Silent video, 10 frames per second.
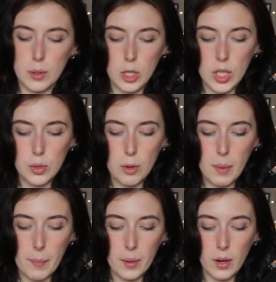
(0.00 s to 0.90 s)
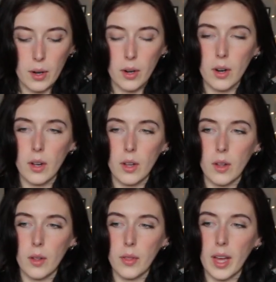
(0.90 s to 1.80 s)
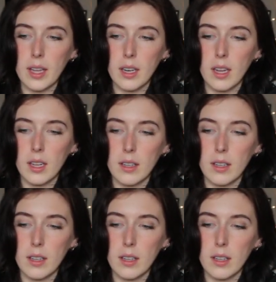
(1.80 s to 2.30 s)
just remember that